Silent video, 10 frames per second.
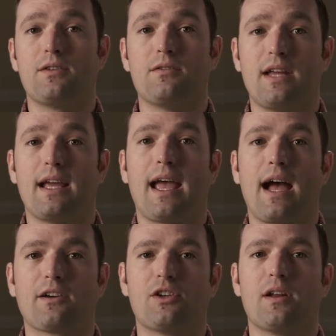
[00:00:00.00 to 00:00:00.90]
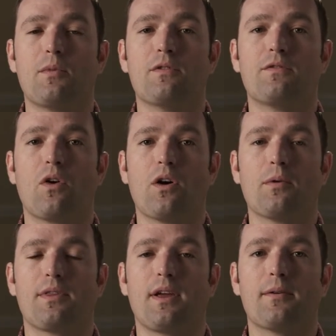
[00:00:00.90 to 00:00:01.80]
to take action and move
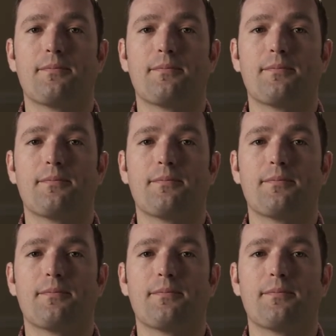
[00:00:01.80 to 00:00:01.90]
forward with you.